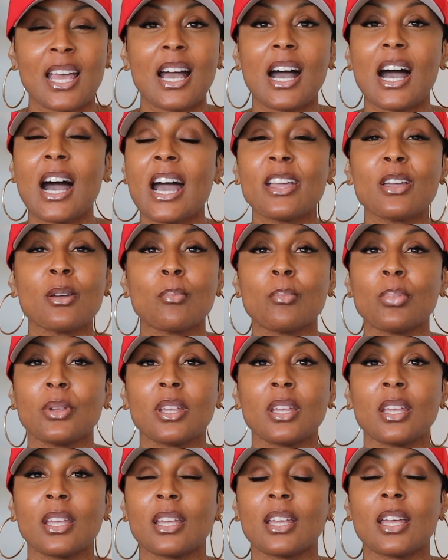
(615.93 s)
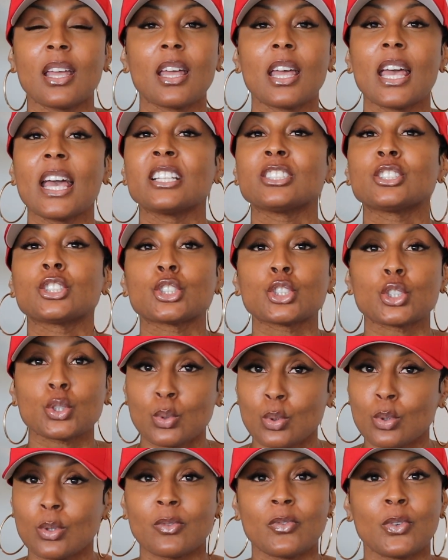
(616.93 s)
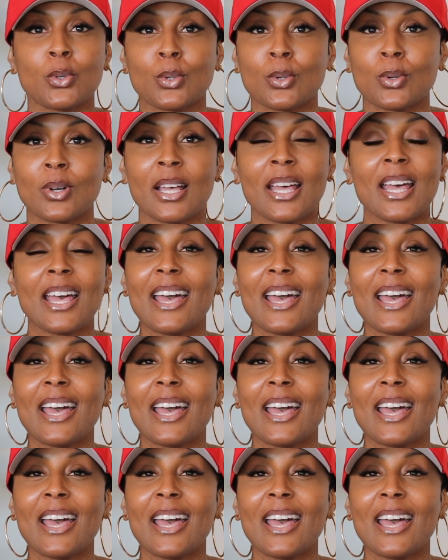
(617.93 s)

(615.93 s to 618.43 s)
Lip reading: I am being as truthful